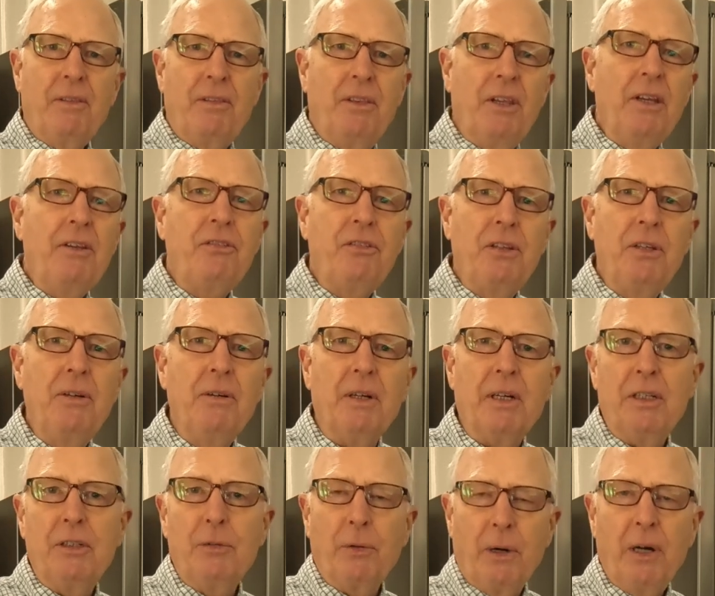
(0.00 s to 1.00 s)
this
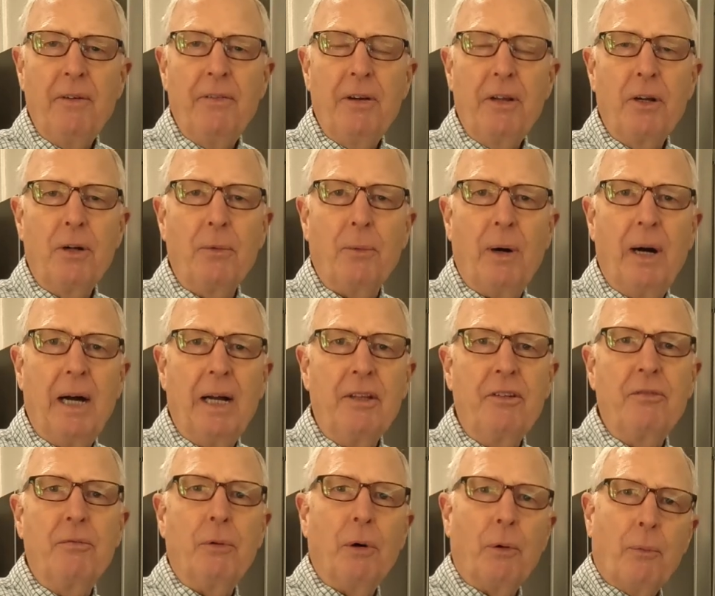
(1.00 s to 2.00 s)
unit, 1200
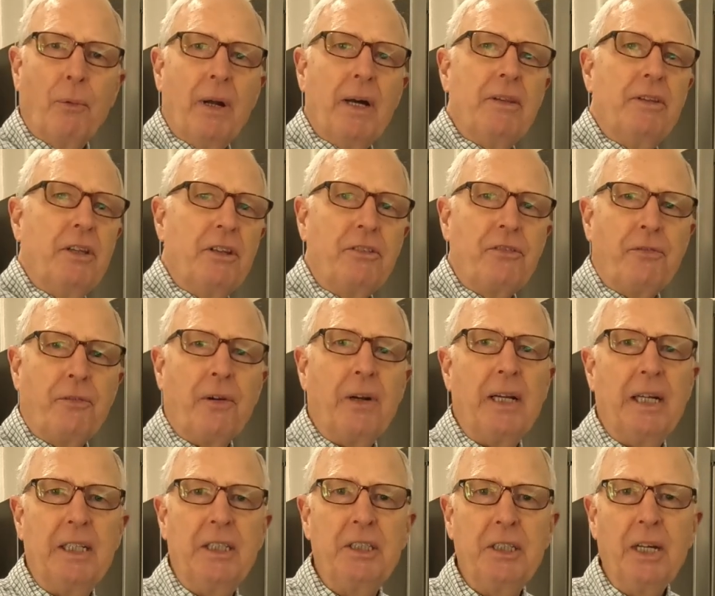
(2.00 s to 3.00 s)
watts, will run this
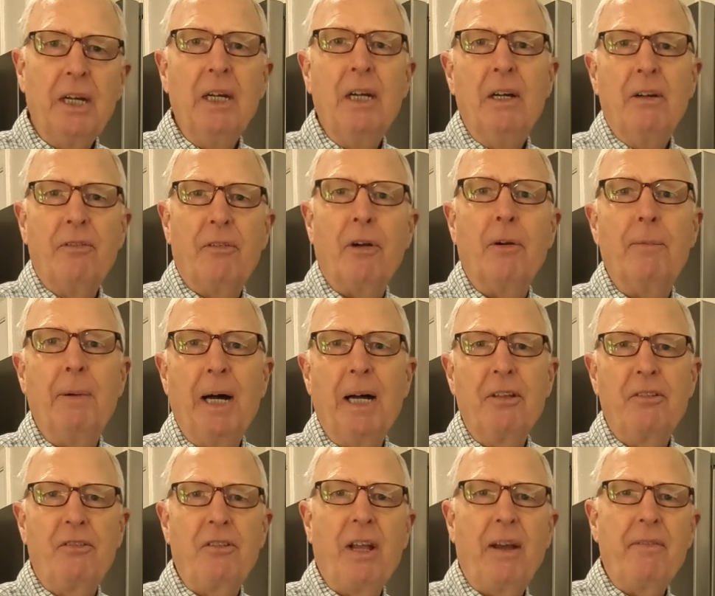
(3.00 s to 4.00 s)
fridge for
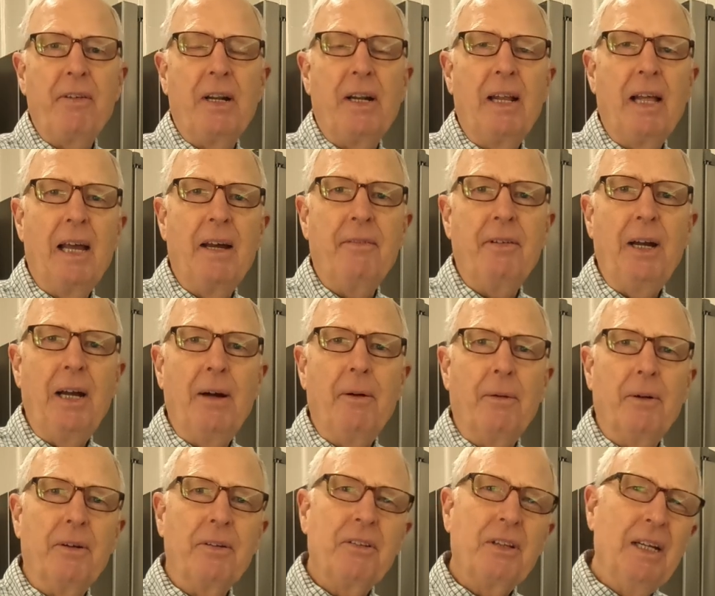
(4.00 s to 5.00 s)
about 7.5
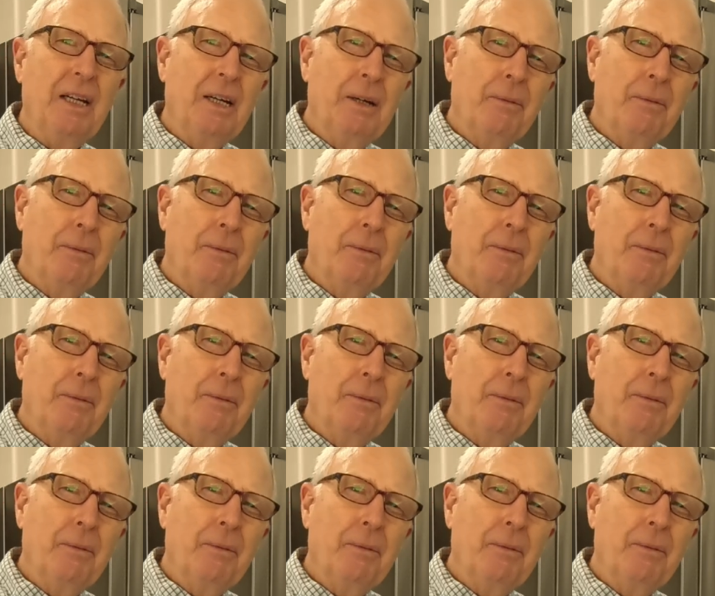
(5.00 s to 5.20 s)
hours.